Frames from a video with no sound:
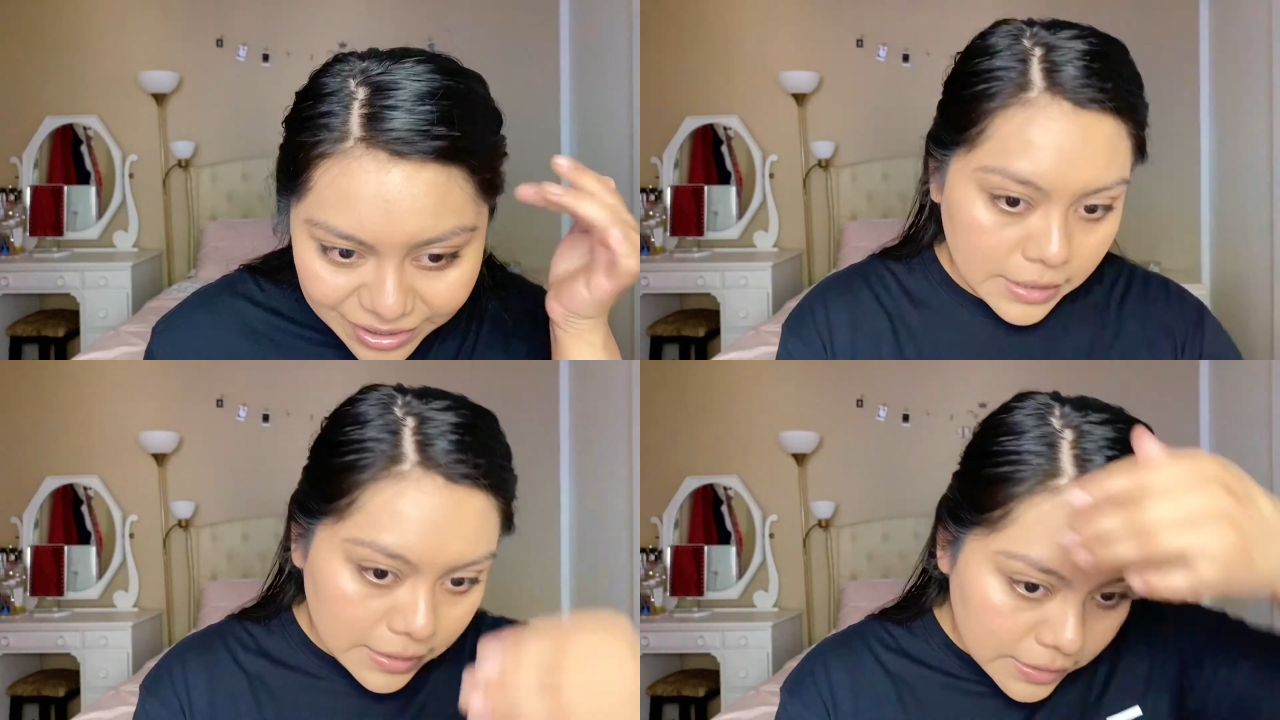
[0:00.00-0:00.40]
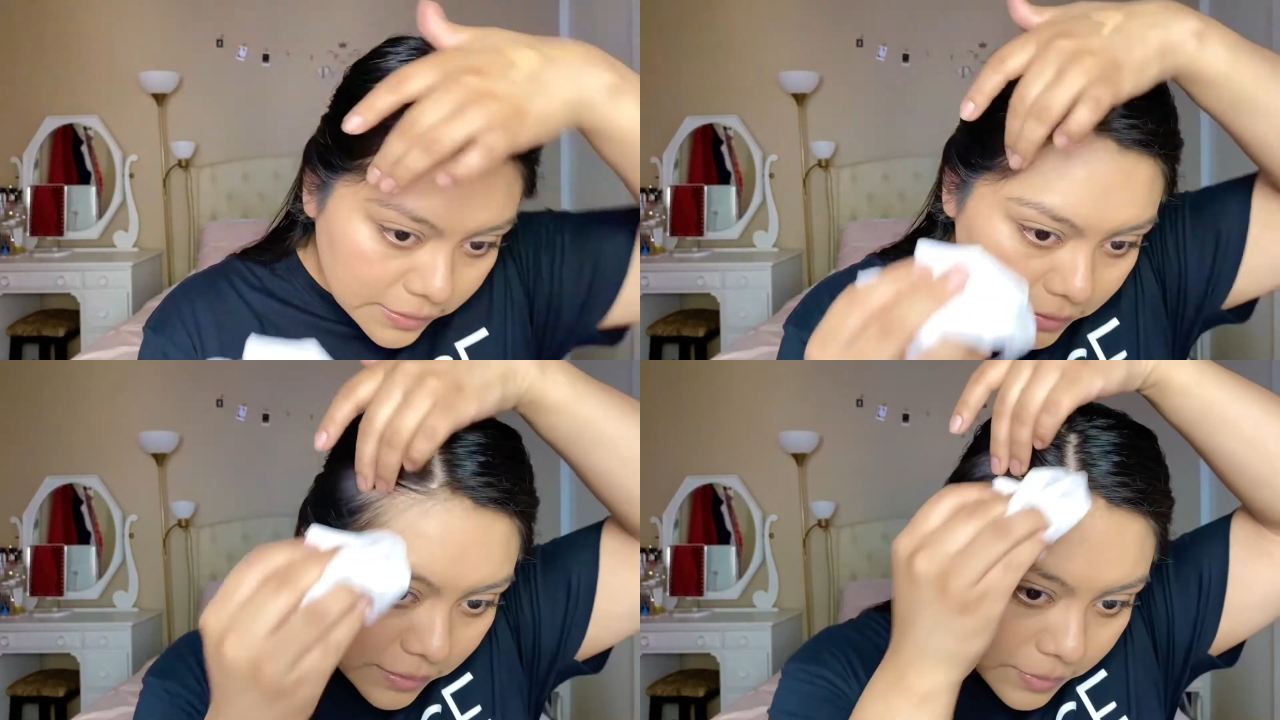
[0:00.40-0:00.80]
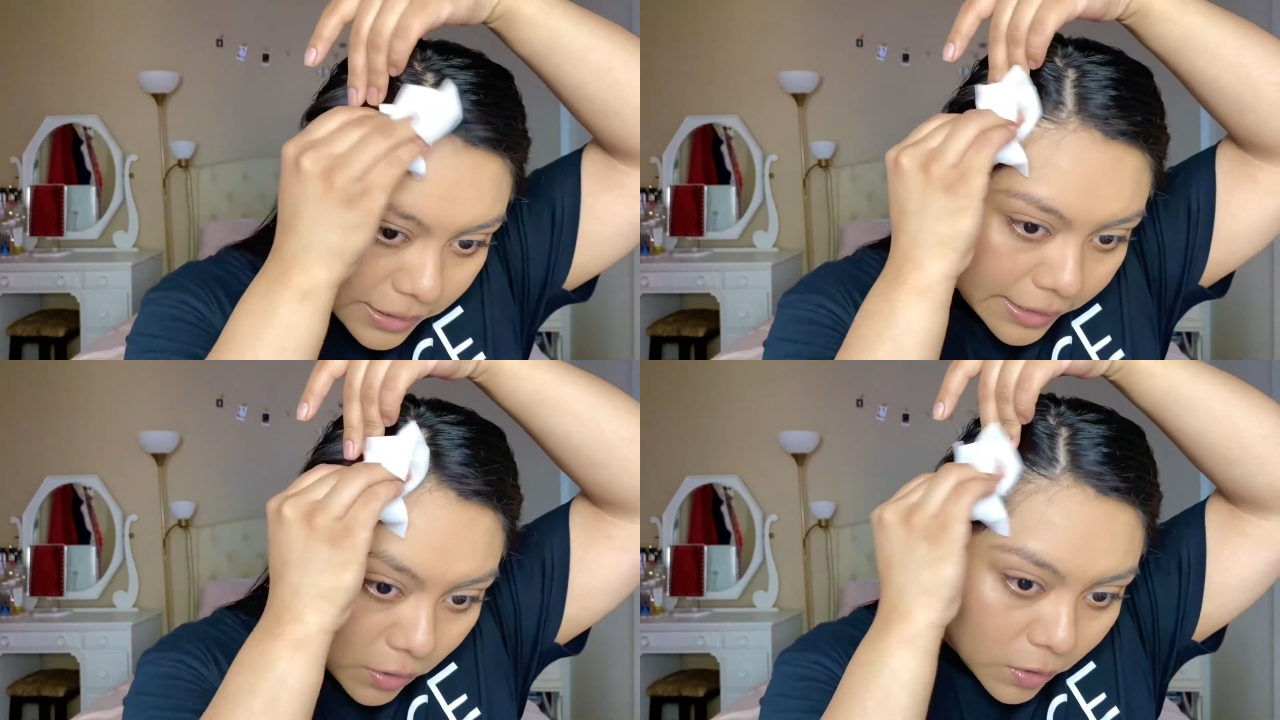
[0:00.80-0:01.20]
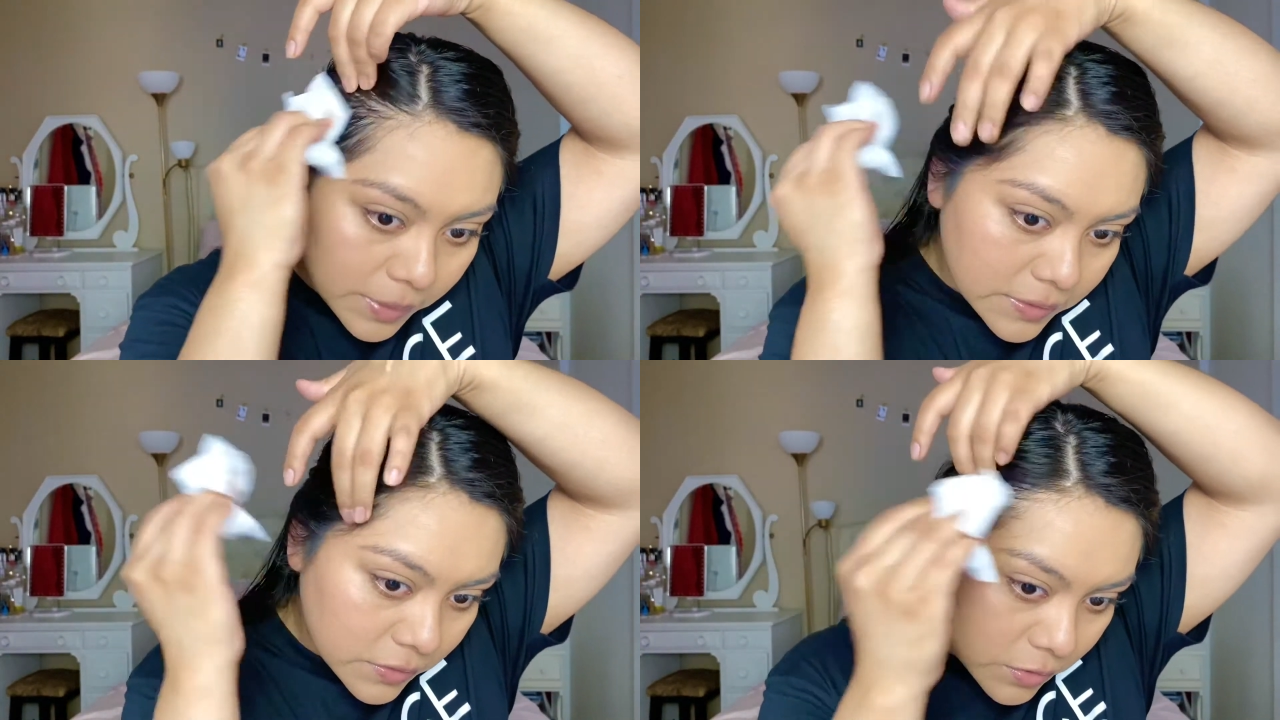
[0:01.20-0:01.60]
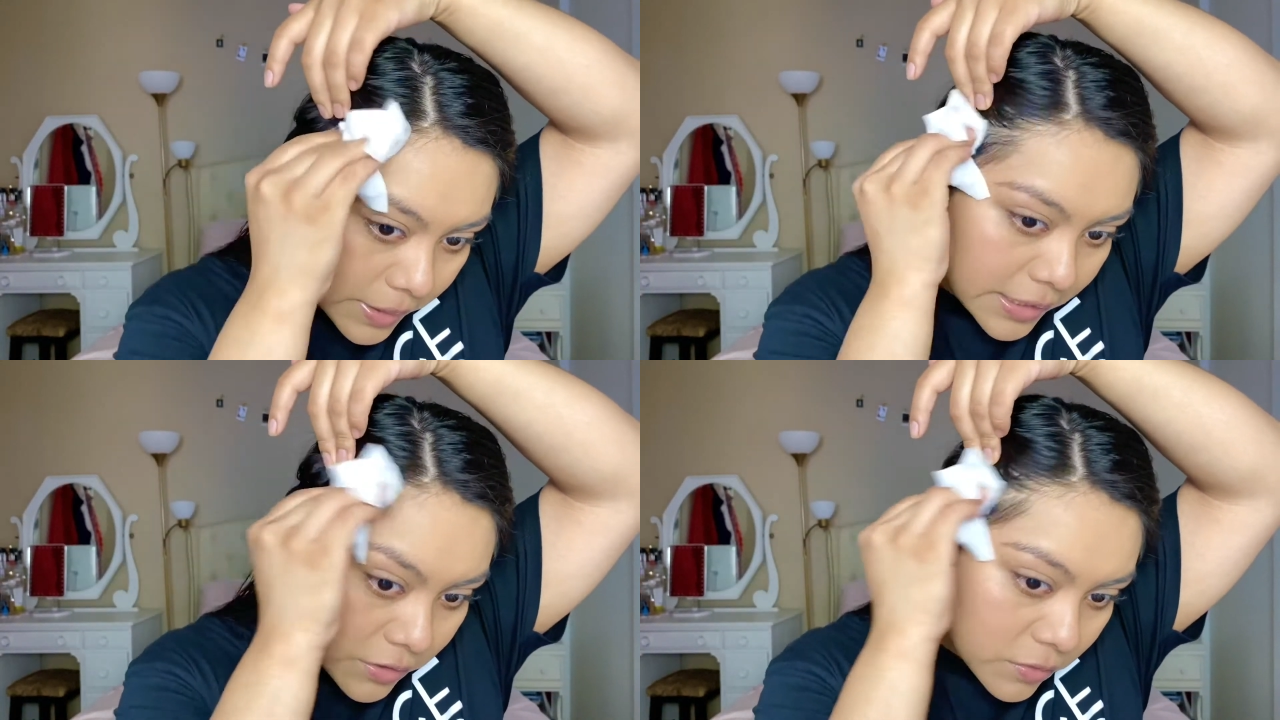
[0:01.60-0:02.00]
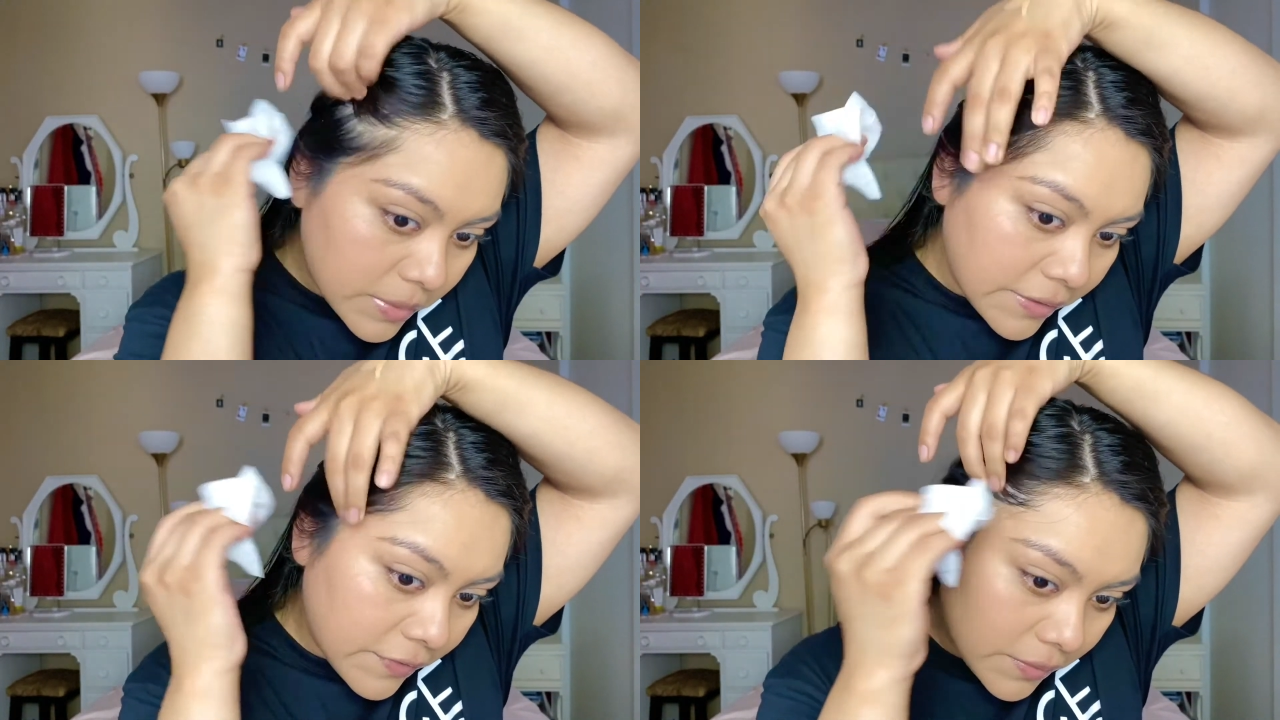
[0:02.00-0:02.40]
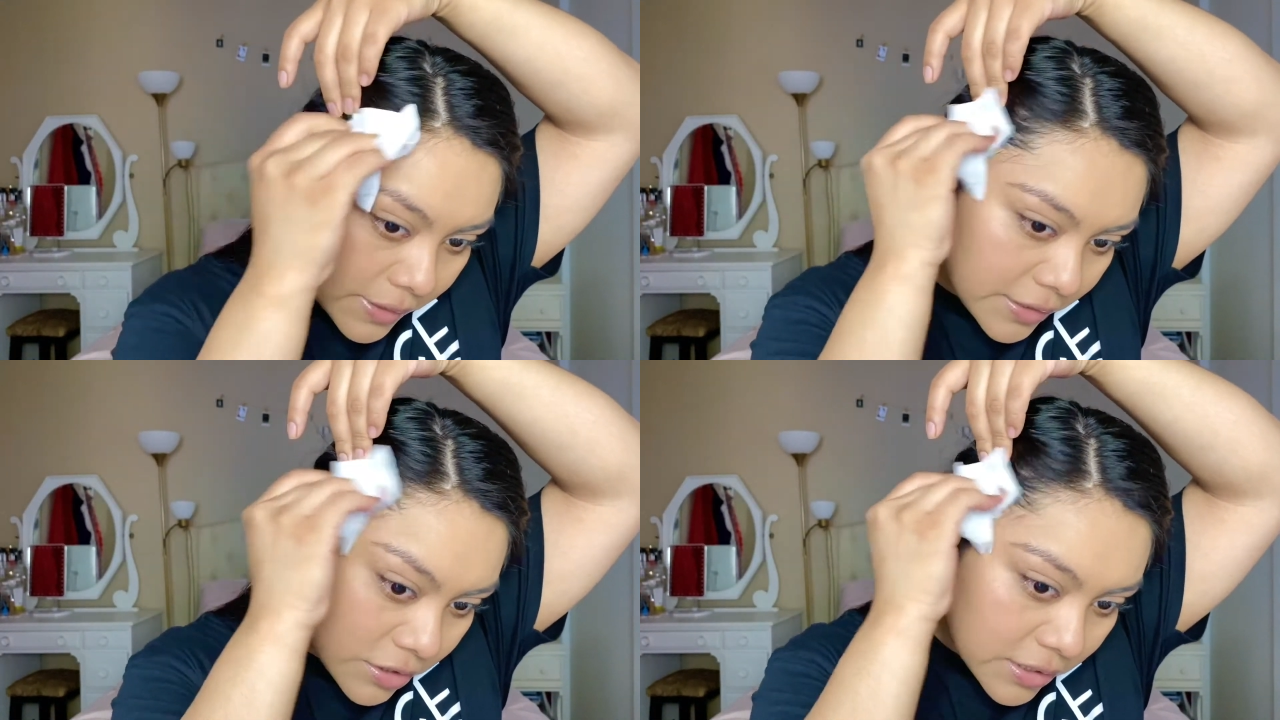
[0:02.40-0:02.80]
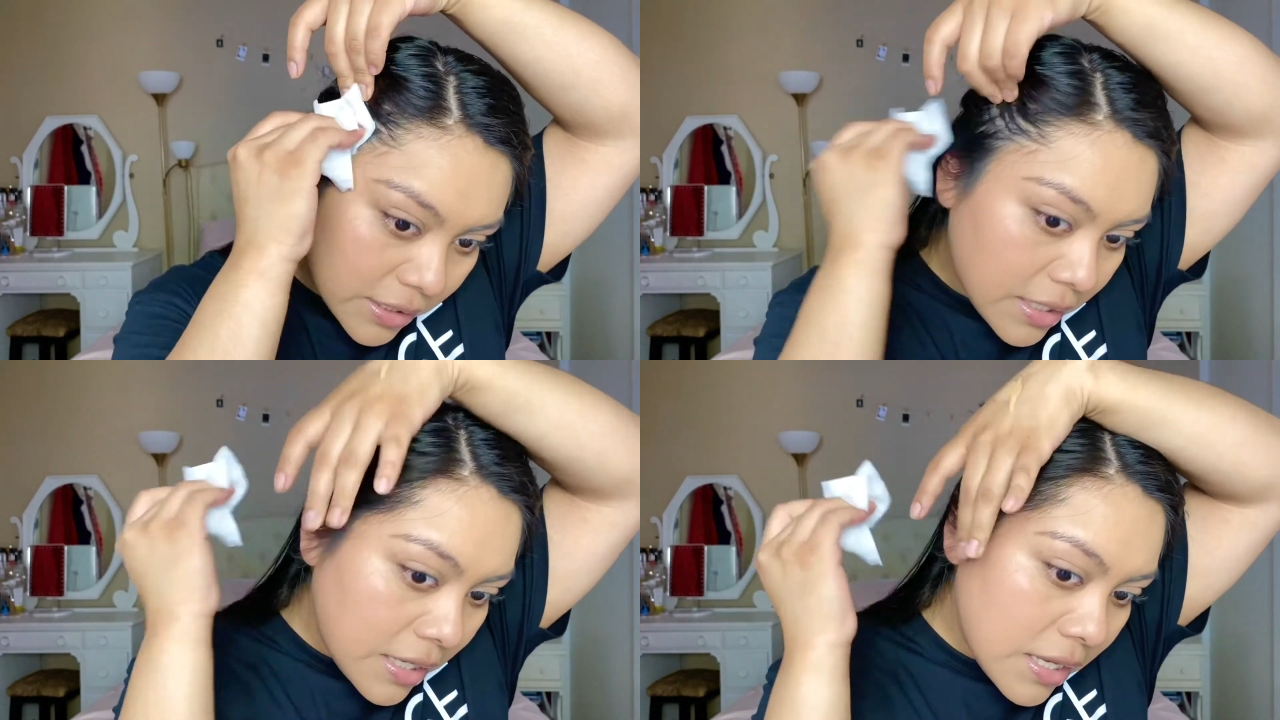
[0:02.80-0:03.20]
And this is something I always do when I do my foundation.